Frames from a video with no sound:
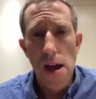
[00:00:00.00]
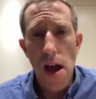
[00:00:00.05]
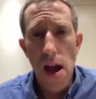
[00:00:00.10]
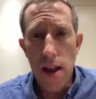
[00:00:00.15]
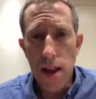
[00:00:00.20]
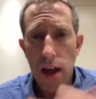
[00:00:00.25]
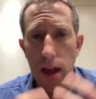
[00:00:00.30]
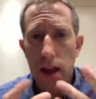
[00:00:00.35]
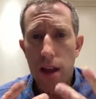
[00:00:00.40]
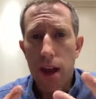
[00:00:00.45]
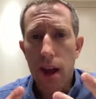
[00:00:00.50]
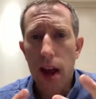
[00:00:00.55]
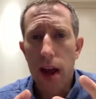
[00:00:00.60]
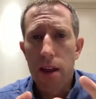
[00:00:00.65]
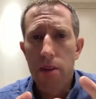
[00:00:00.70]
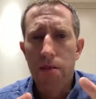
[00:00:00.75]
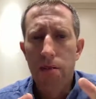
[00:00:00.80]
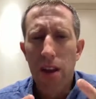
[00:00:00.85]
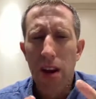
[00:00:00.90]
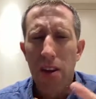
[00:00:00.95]
And yet he had
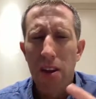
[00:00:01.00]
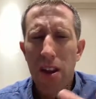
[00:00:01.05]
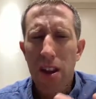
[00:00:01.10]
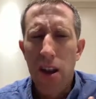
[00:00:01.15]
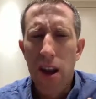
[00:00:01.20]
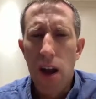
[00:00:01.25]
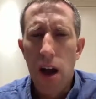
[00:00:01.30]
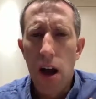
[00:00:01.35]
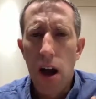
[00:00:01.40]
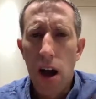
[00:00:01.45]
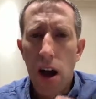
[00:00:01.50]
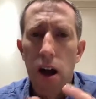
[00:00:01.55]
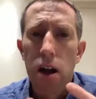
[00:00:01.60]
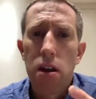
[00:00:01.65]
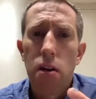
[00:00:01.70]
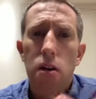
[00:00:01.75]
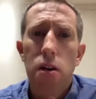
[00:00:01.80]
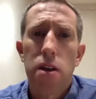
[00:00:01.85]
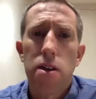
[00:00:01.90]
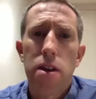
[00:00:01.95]
a very
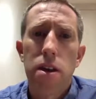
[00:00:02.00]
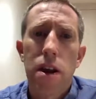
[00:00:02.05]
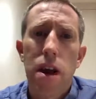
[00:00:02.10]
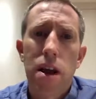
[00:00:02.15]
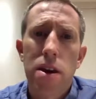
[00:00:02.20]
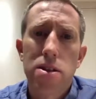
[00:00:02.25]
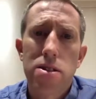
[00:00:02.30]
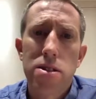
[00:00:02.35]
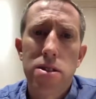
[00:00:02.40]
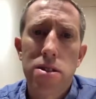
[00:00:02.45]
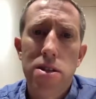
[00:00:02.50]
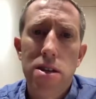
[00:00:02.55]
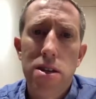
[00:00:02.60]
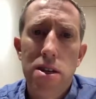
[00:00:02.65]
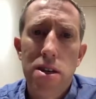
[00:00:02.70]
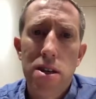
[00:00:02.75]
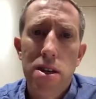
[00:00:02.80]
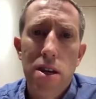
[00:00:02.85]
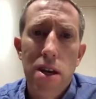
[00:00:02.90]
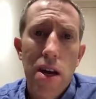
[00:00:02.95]
unorthodox,
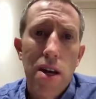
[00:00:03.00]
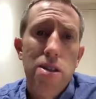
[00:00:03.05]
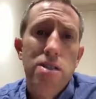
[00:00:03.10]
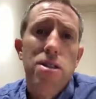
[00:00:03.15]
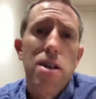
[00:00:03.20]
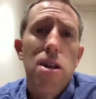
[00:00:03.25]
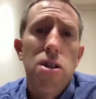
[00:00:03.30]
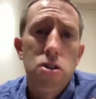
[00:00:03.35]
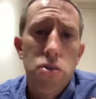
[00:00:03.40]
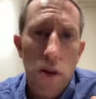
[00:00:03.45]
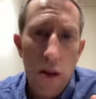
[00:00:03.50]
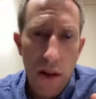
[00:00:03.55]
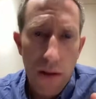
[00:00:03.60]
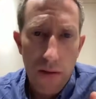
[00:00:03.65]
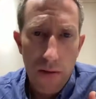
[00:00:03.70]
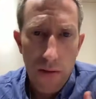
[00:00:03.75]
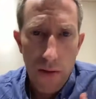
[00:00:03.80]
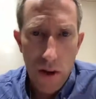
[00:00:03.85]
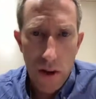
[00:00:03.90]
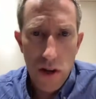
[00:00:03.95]
eccentric
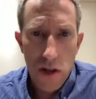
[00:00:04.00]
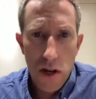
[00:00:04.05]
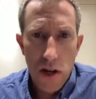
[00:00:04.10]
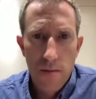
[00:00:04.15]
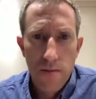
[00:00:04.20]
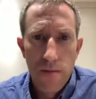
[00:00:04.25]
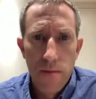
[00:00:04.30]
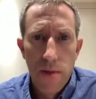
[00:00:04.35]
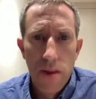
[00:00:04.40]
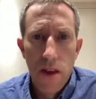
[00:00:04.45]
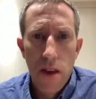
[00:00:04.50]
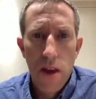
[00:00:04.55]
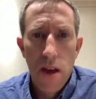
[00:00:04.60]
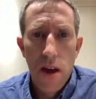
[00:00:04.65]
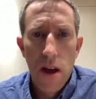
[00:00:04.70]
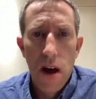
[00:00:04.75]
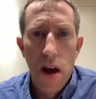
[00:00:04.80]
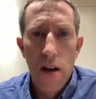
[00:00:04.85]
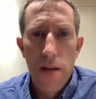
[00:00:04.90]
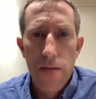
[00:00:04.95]
version
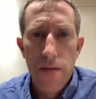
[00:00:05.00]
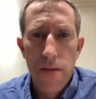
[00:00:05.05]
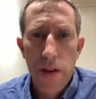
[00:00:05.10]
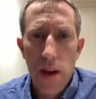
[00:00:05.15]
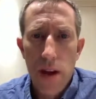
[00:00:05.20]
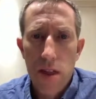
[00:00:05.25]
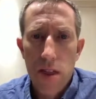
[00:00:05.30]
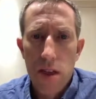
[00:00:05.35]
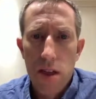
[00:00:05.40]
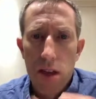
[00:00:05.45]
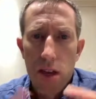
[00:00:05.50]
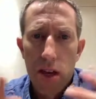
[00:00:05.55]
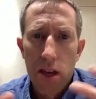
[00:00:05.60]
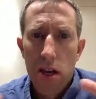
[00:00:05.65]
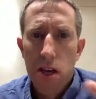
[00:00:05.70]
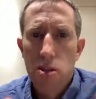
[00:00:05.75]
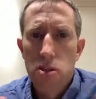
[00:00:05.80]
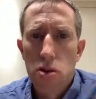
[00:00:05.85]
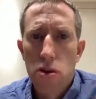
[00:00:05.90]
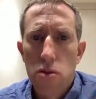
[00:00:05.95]
of faith,
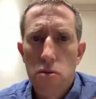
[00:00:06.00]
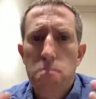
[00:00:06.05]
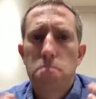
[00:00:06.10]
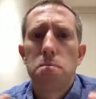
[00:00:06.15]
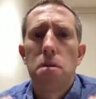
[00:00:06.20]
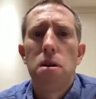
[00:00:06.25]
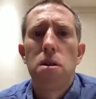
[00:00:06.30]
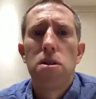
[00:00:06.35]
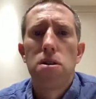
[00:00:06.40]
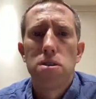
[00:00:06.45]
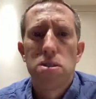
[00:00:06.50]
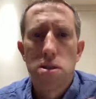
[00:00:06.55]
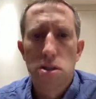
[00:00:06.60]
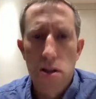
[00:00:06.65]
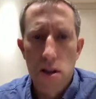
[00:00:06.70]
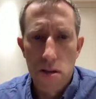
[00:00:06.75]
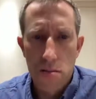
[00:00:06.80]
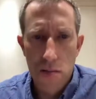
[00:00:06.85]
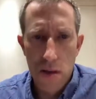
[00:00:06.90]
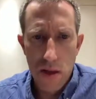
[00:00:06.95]
his own
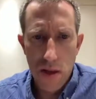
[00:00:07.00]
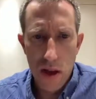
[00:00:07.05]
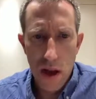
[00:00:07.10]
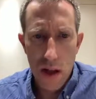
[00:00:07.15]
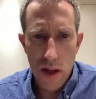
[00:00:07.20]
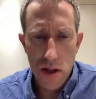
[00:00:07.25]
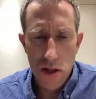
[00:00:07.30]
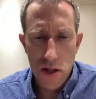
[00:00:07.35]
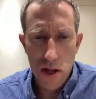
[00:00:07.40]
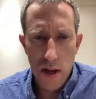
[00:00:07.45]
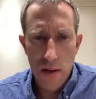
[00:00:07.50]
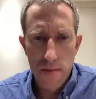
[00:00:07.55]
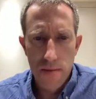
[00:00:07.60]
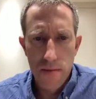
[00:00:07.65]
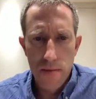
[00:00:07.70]
personal mythology.